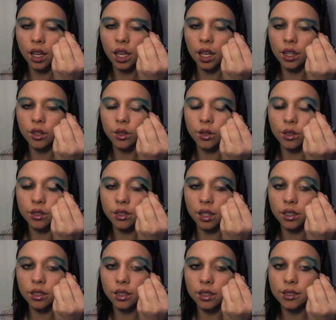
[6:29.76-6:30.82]
and
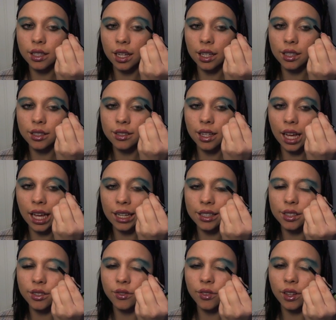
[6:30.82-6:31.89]
horizontally side to side,
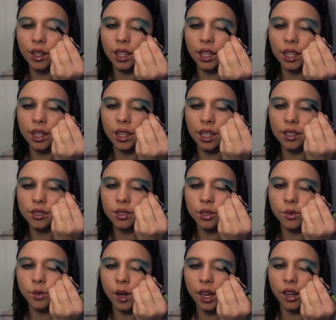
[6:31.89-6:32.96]
just filling in that
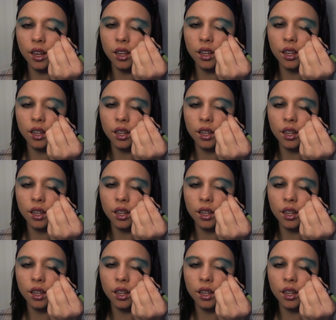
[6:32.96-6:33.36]
square